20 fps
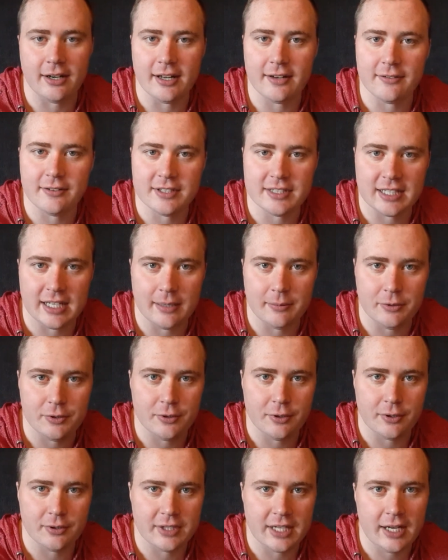Every time you
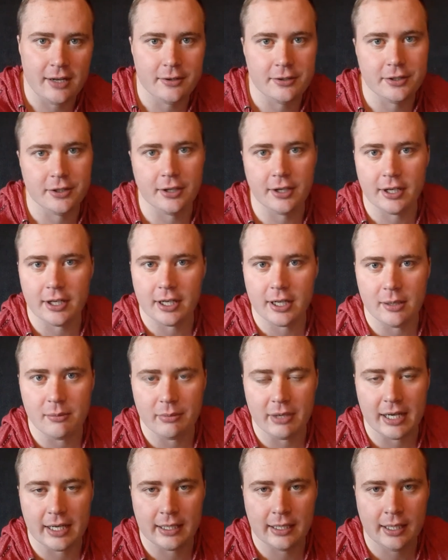go down, you're gonna come
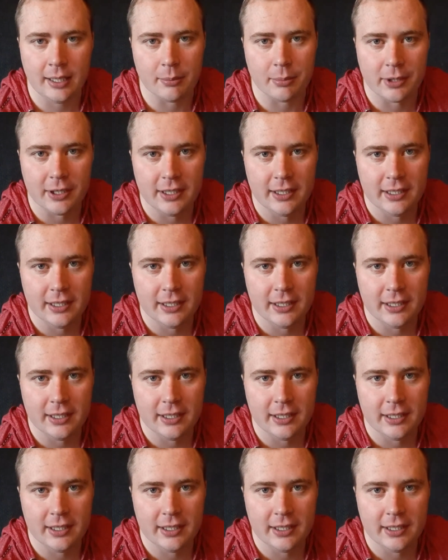back up.